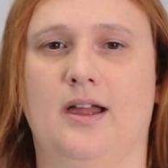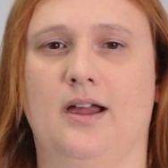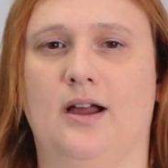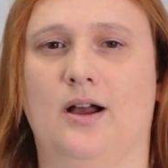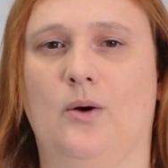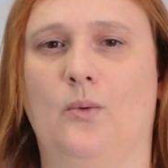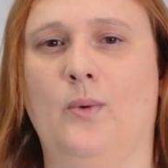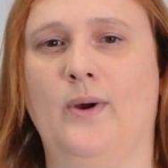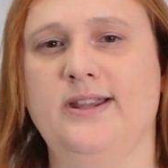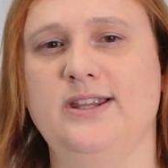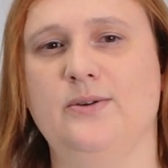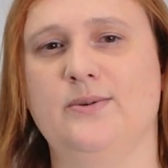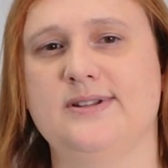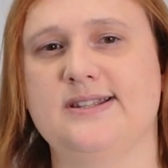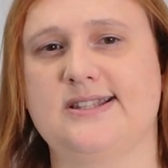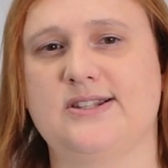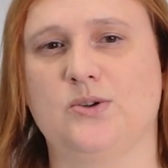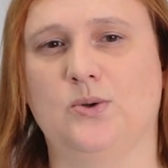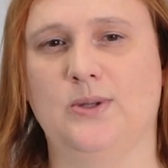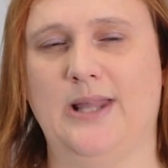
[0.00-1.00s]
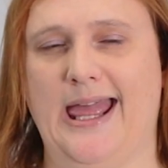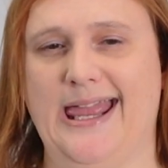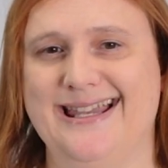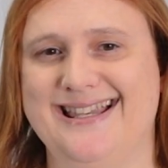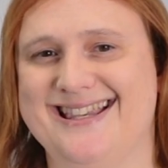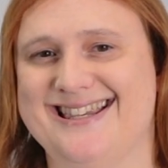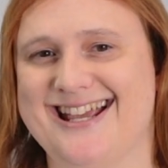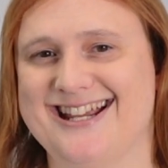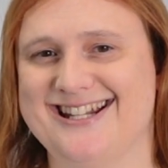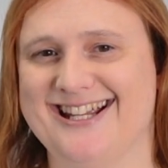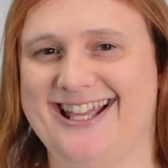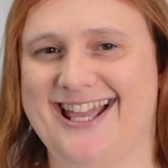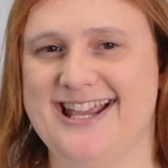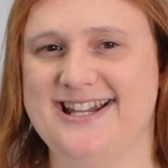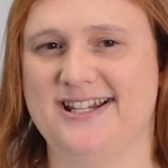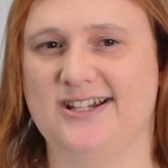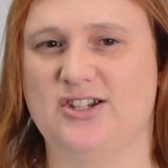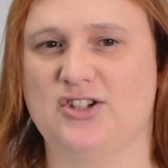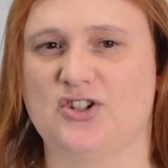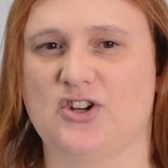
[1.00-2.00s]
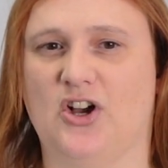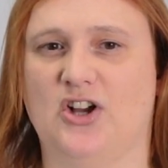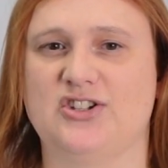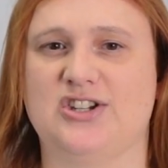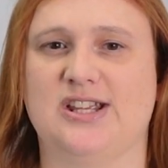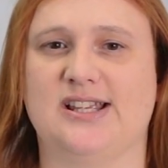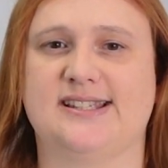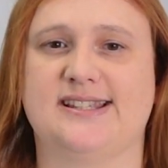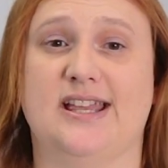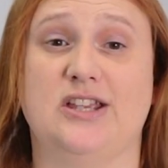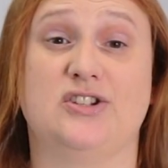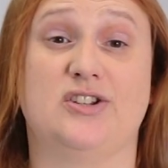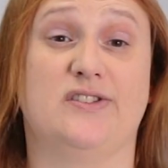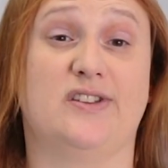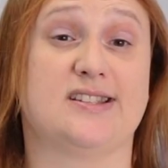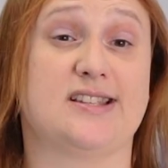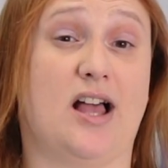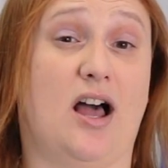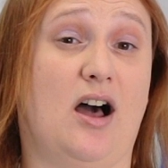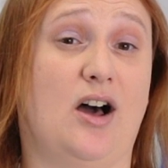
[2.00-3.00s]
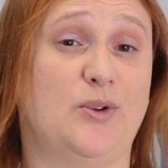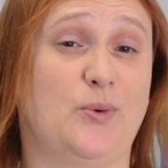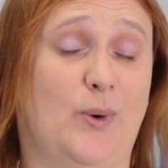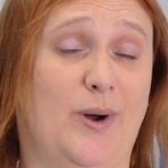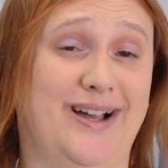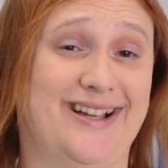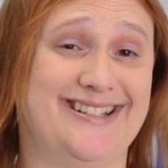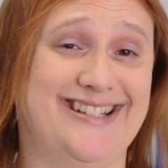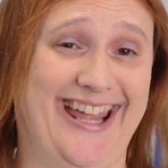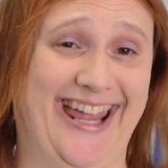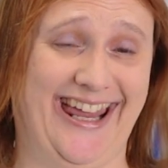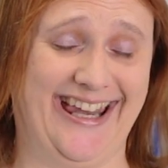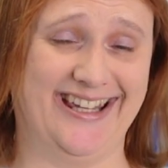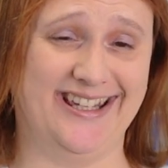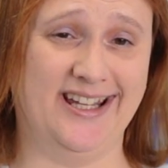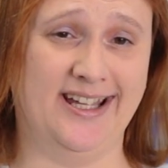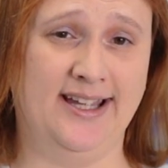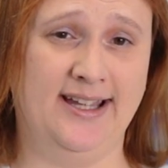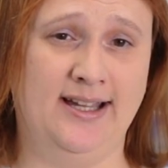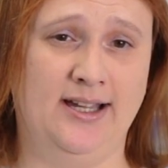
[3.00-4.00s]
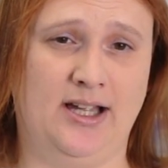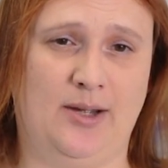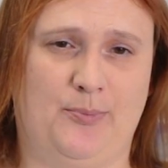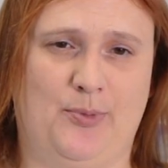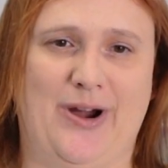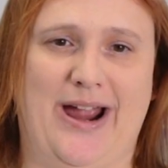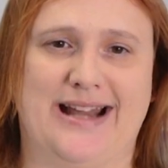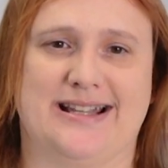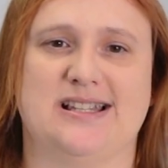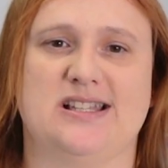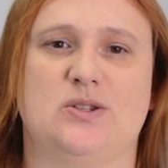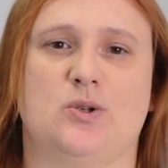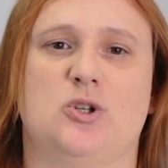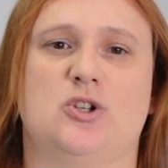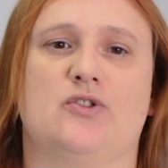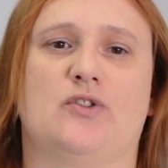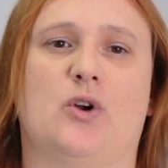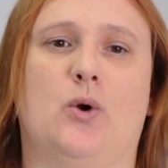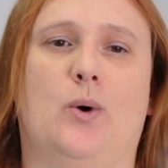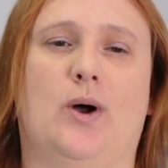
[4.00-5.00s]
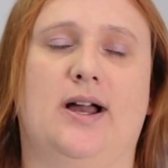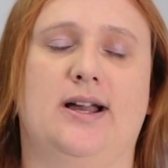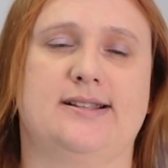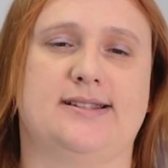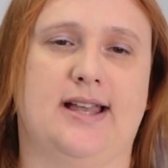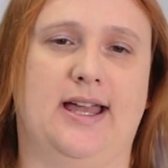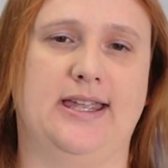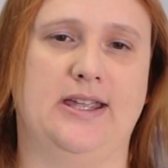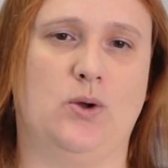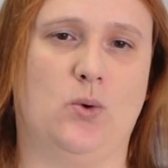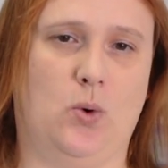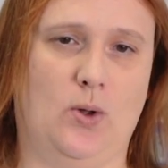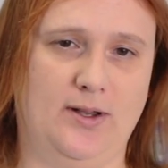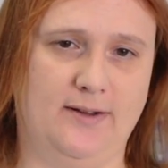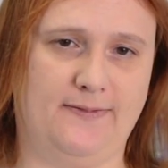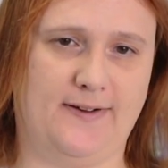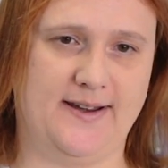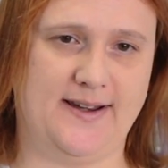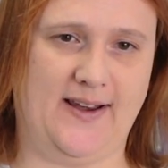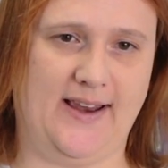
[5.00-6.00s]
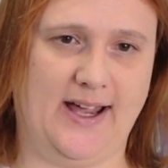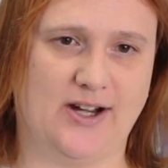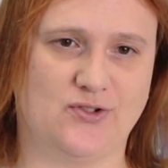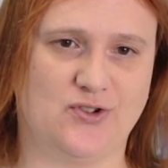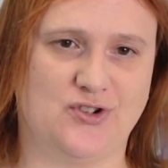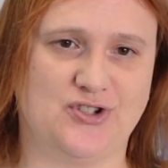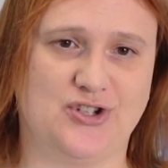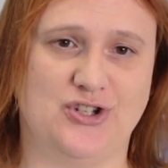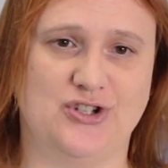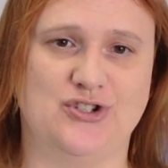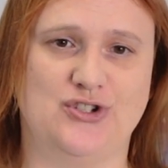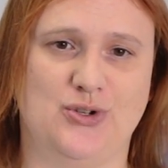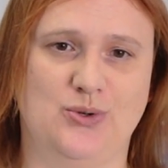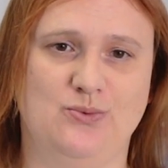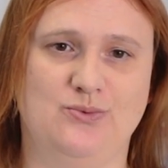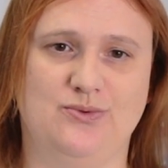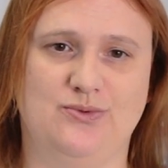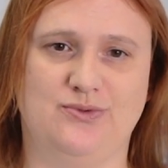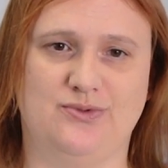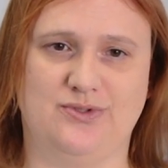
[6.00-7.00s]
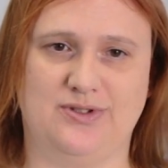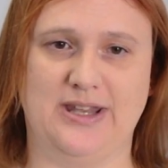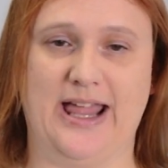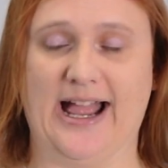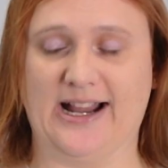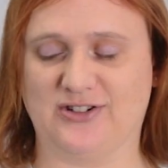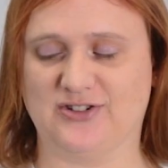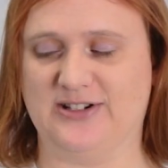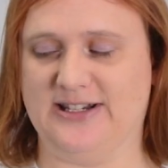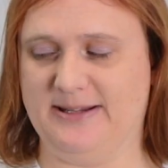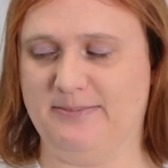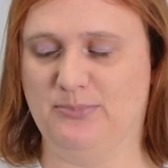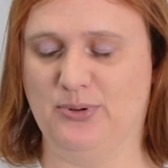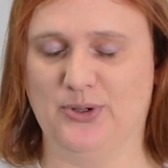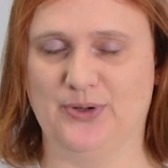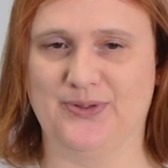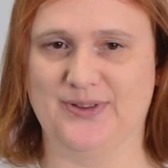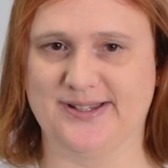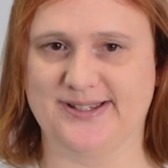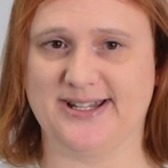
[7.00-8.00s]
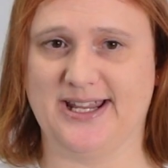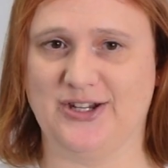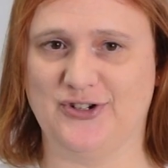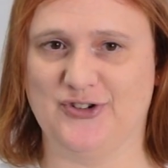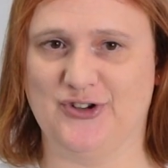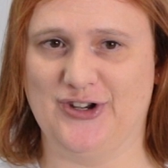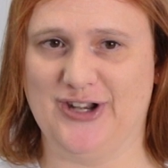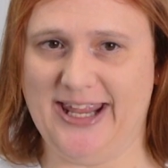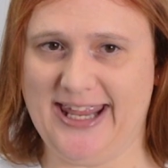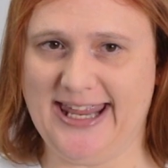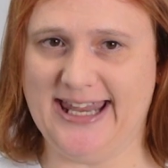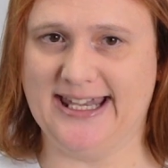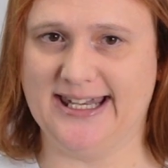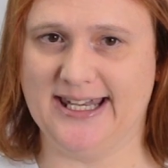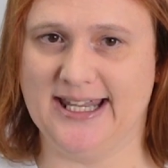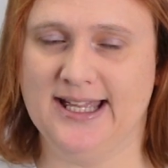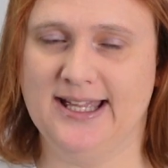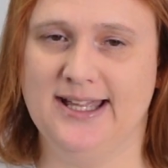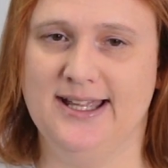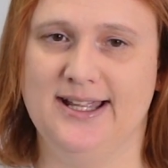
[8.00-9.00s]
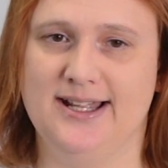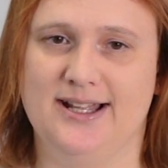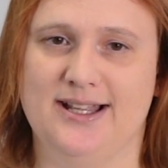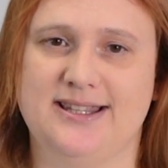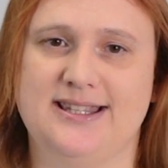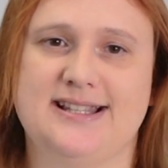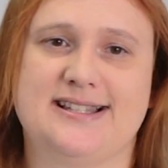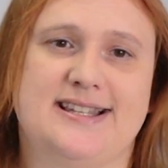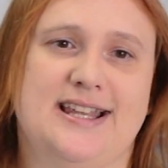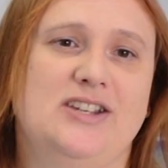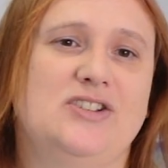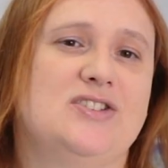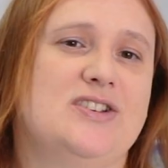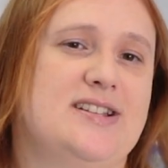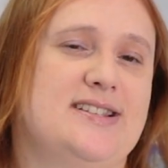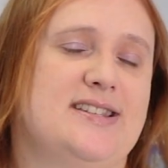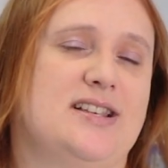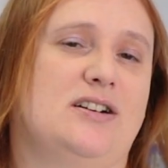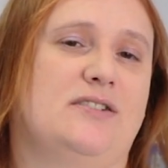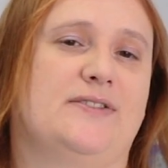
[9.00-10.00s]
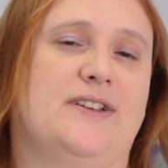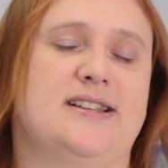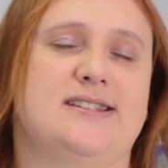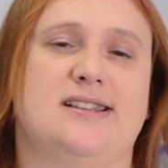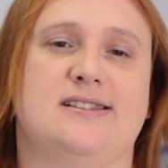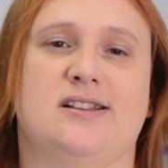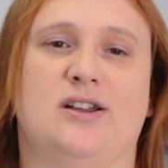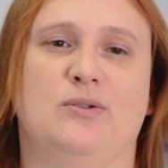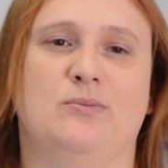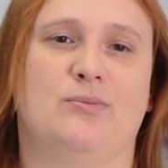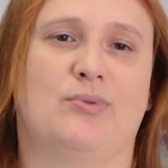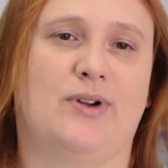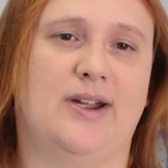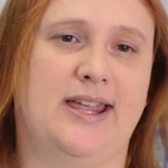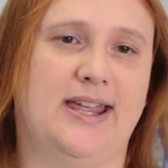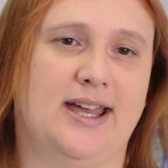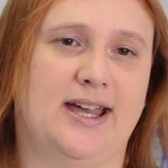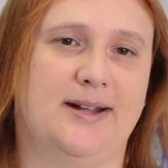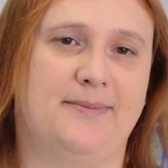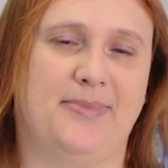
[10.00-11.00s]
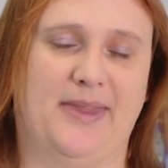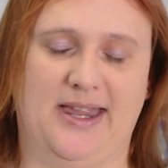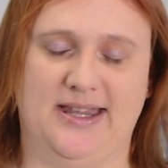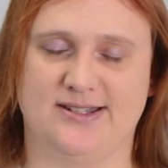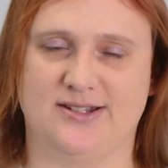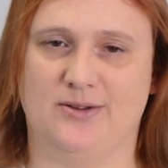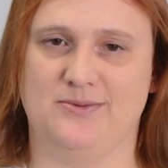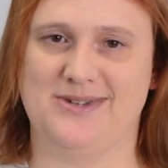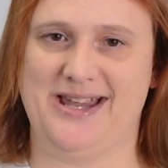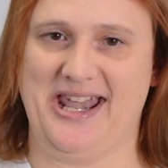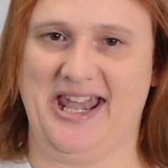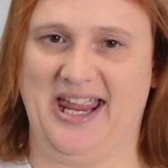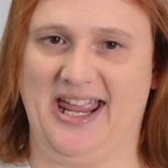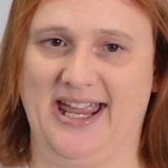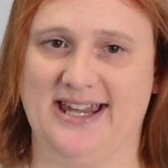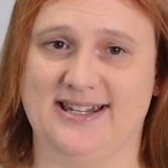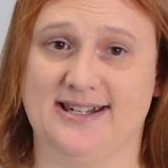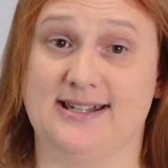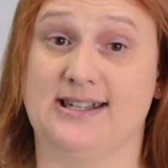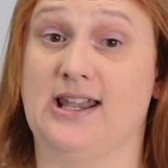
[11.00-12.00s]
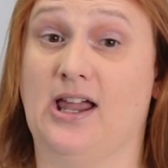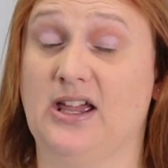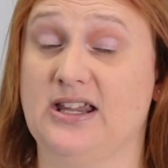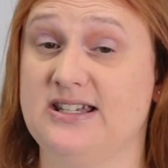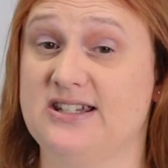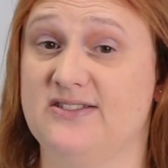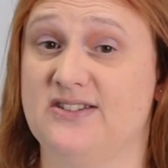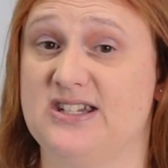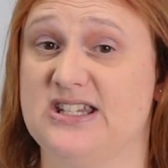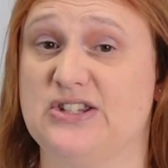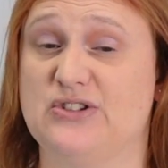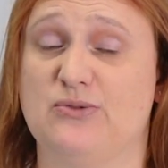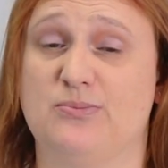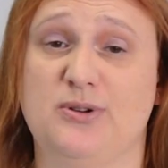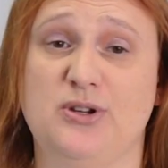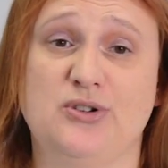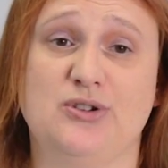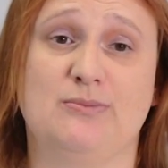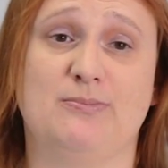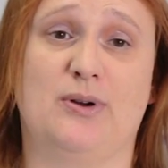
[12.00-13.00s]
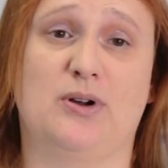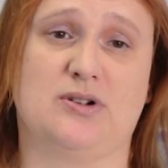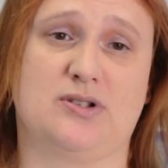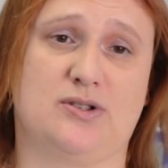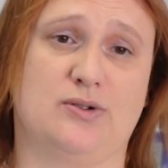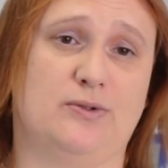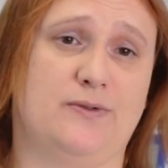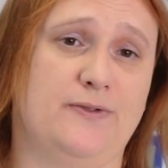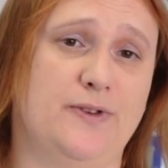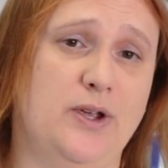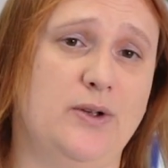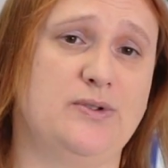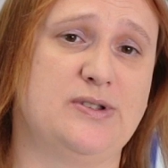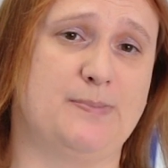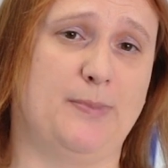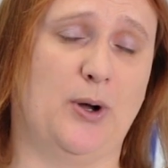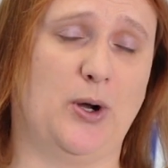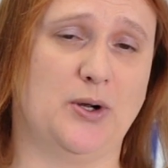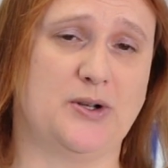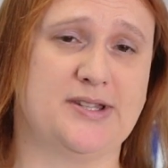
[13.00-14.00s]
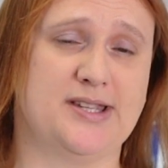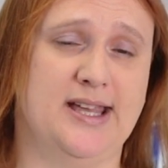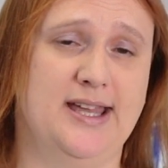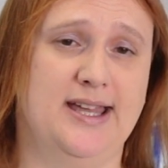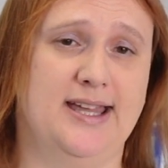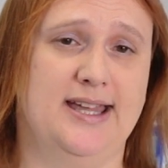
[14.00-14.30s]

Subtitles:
When you install a dedicated charging station that's hardwired in, a practice which requires a qualified electrician to actually put the station in, the station itself gets its own breaker, its own dedicated line to the distribution box or fuse box.